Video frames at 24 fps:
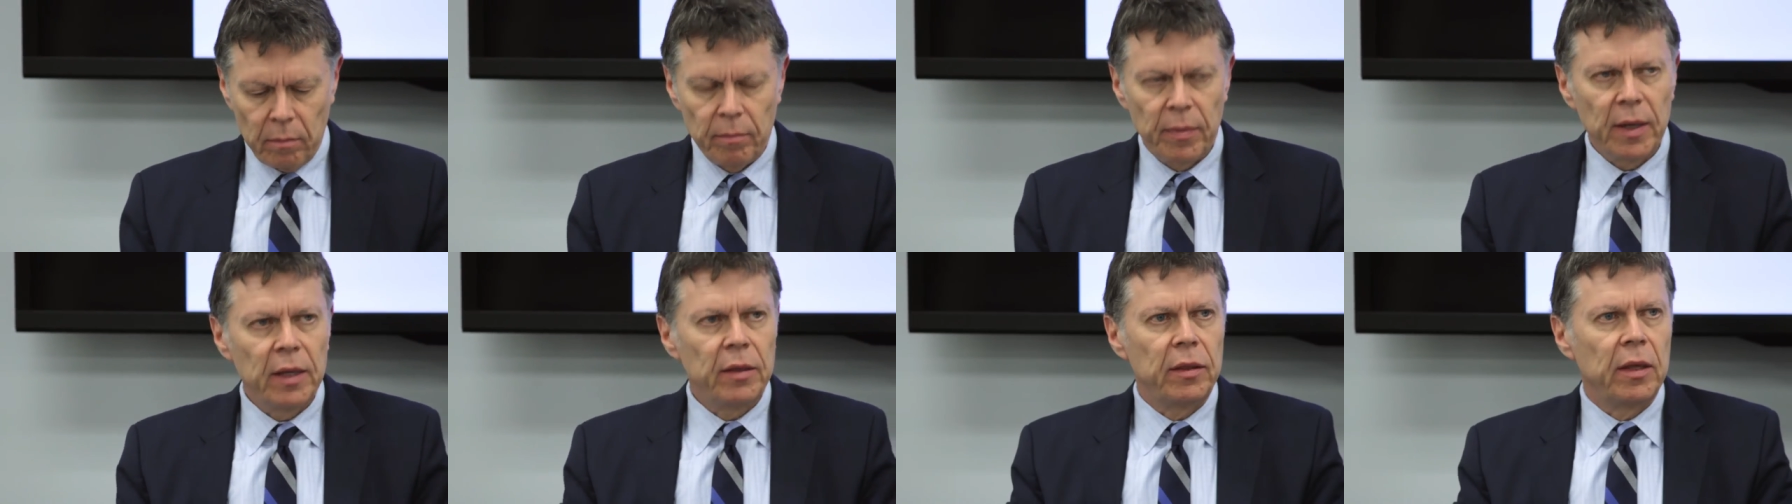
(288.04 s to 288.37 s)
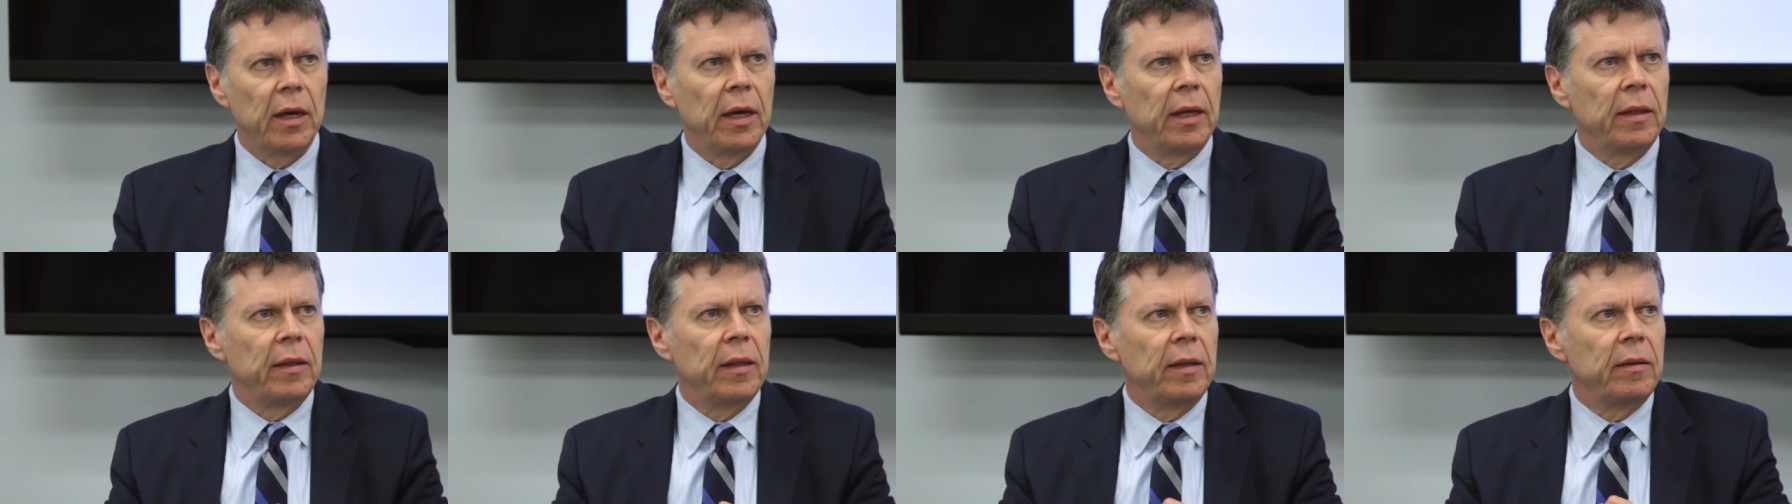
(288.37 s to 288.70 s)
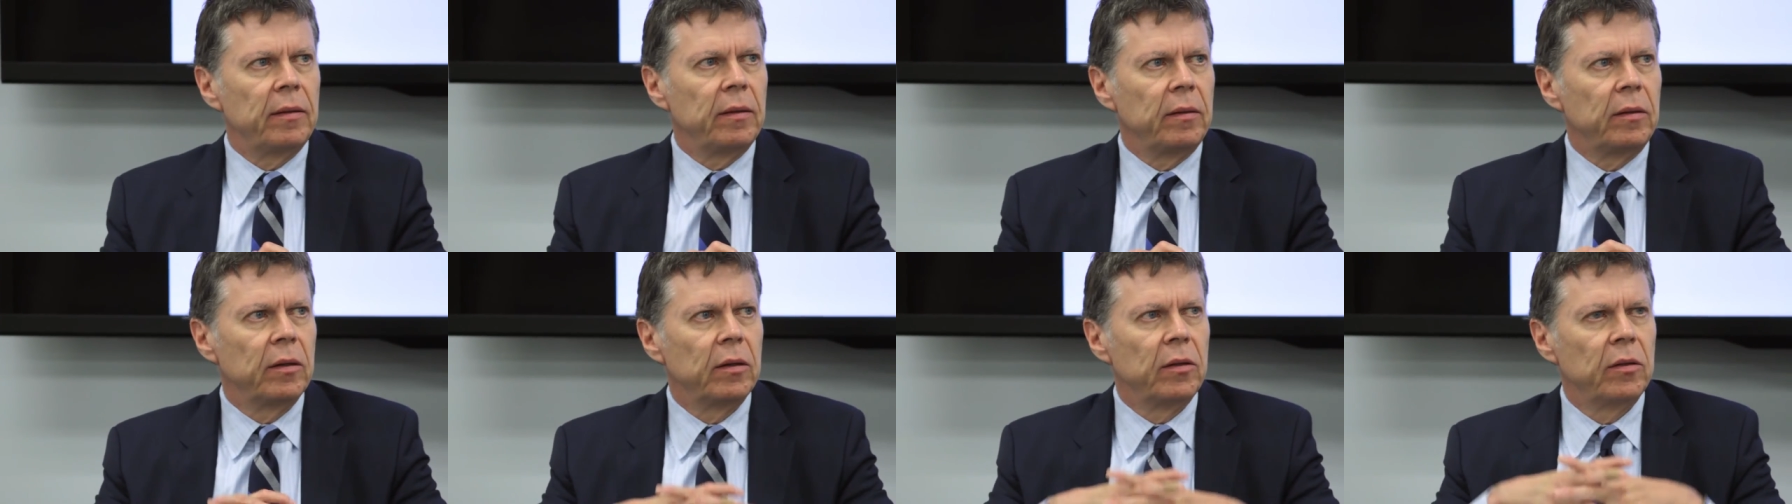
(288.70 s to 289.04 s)
Be, the,
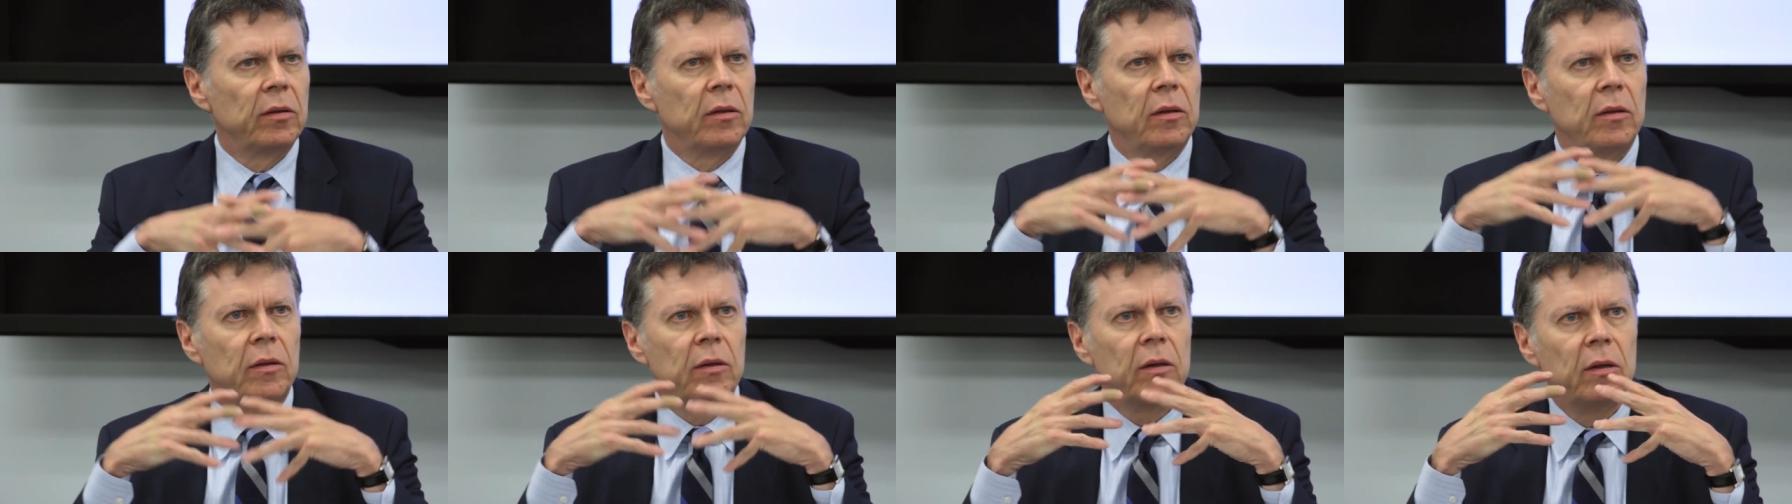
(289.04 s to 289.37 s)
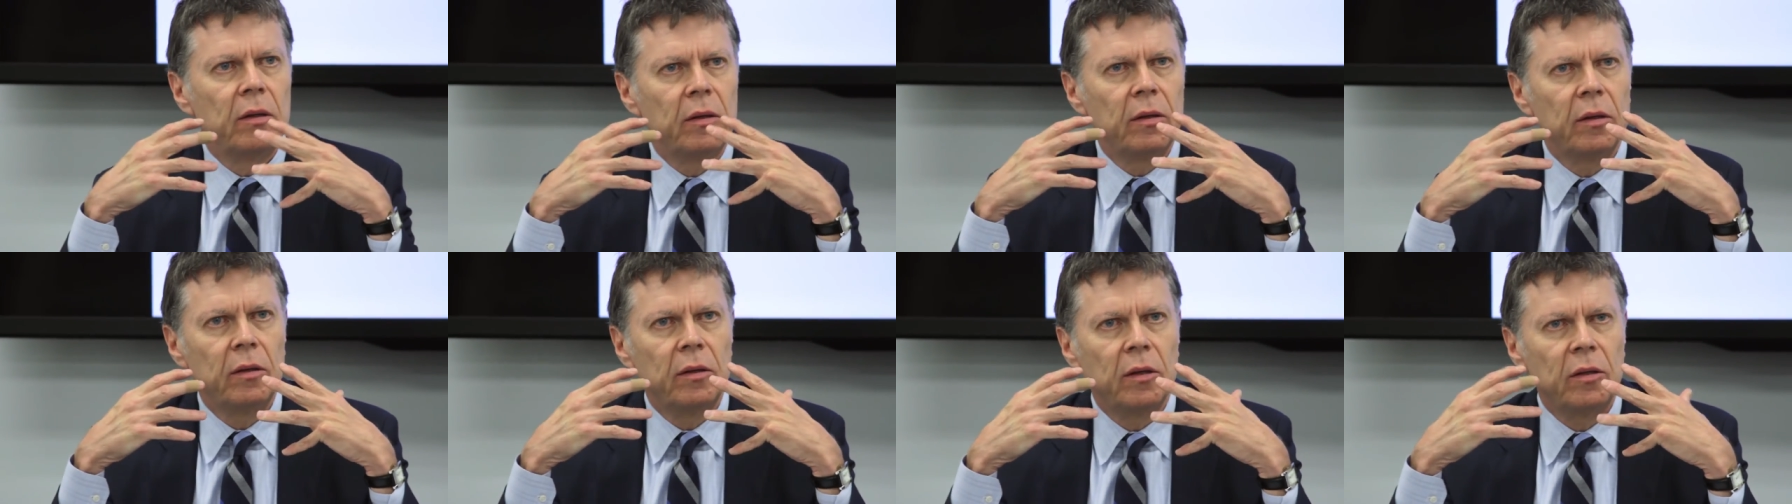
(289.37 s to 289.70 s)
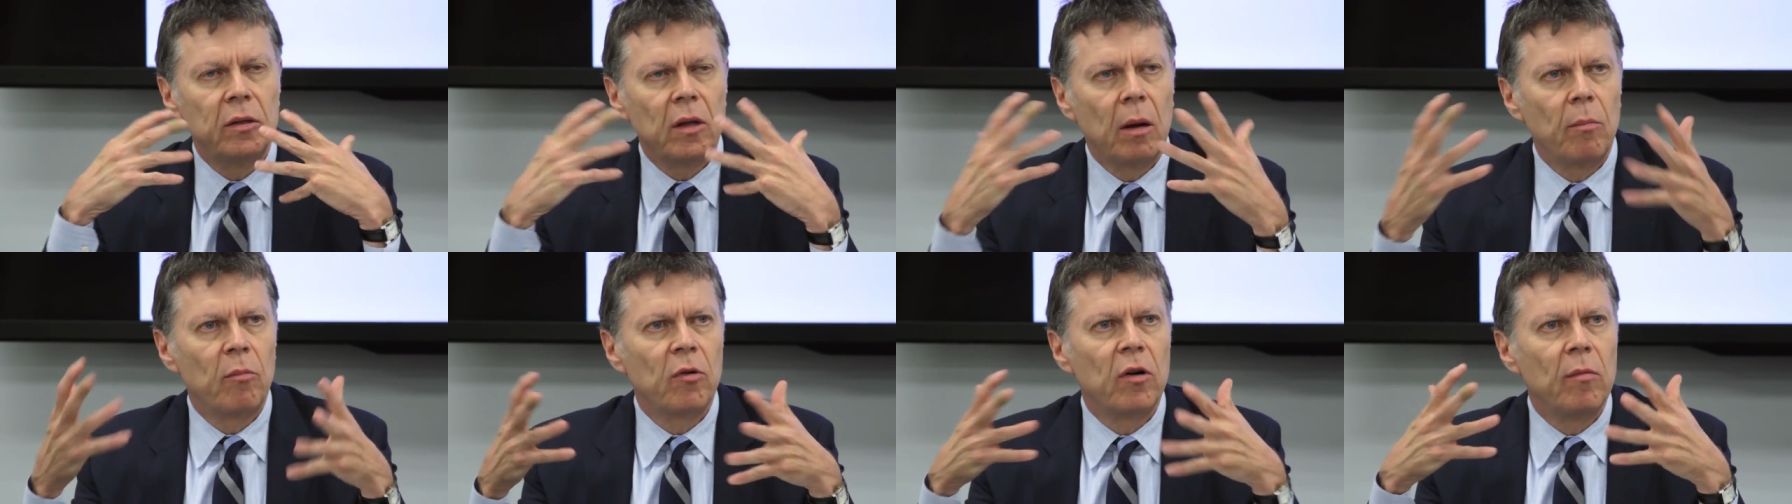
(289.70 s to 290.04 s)
the, the,
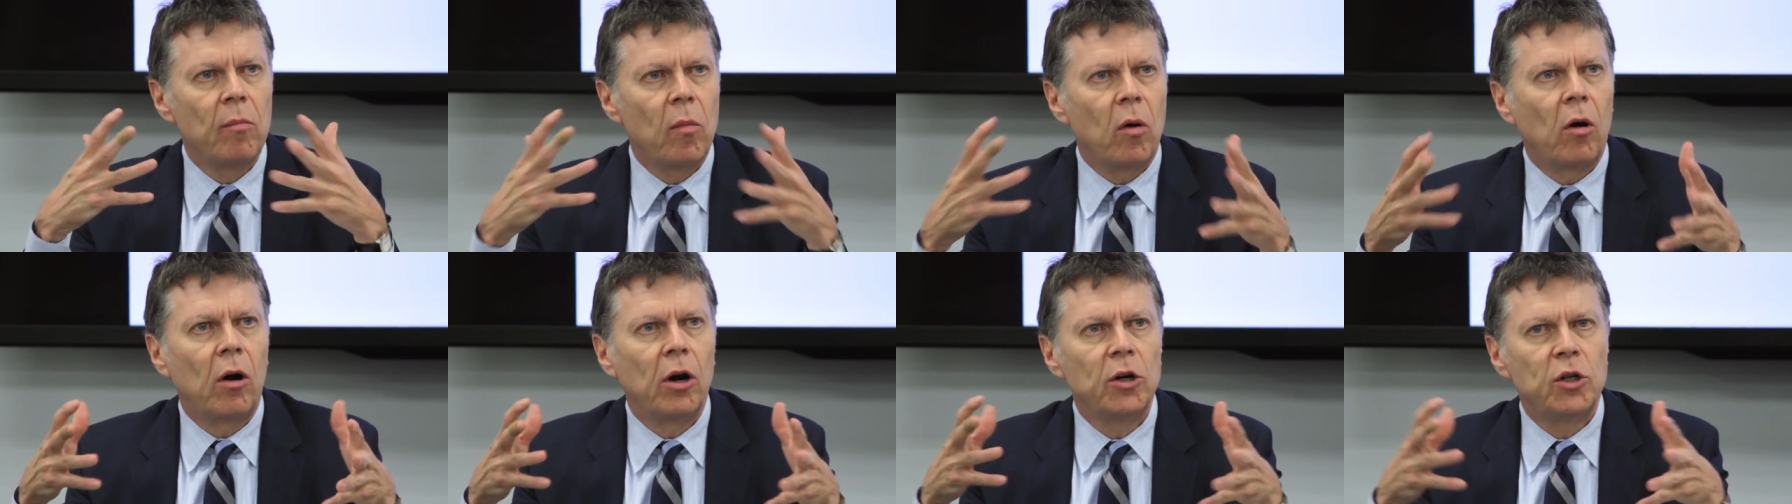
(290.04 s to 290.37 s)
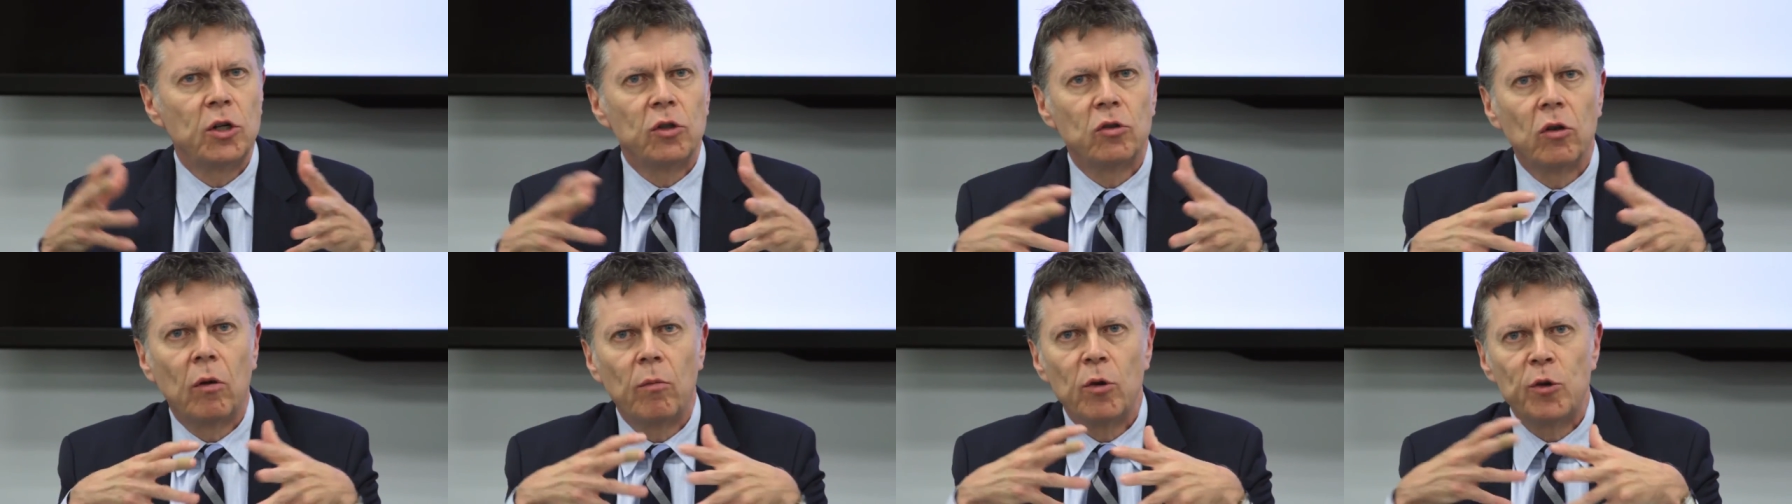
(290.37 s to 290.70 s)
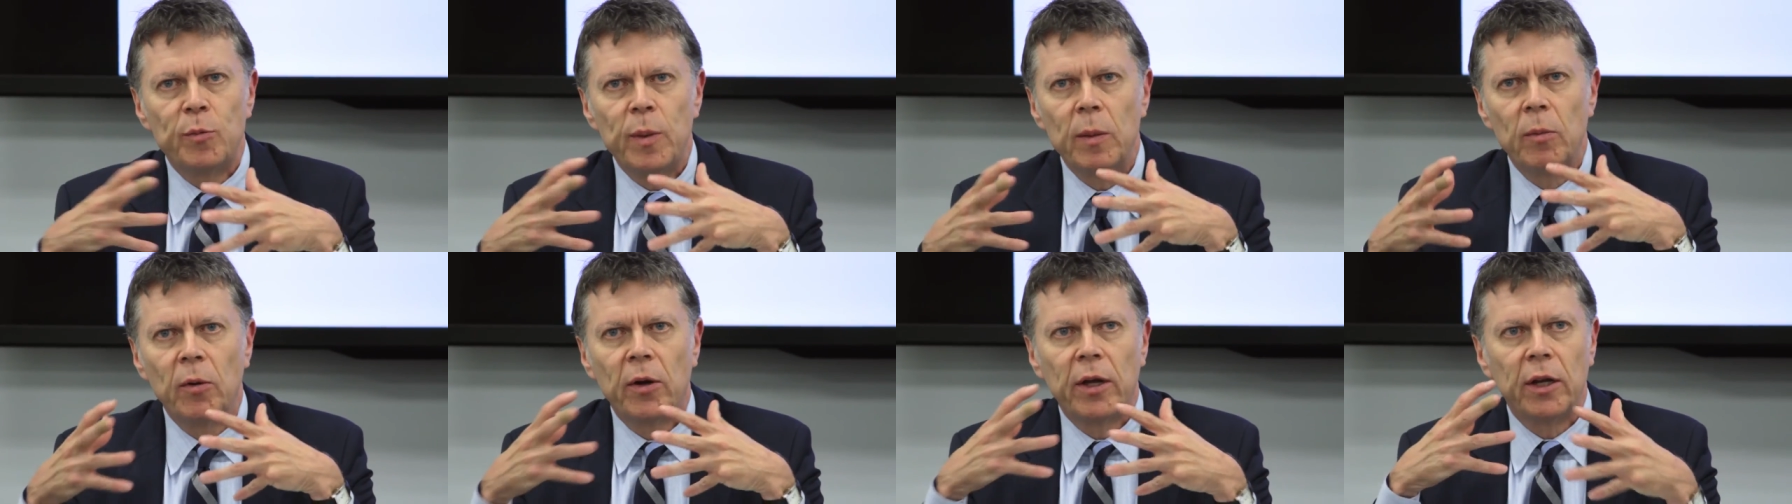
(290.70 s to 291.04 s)
the number of margins on
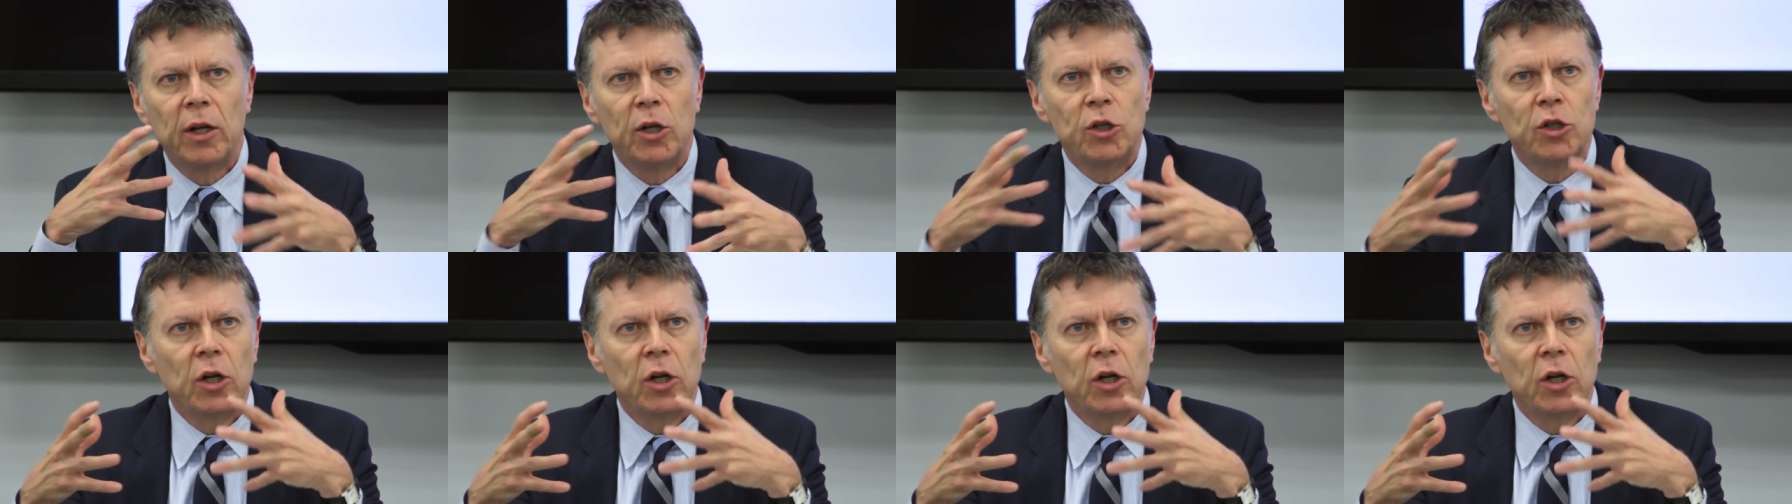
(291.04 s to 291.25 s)
which people can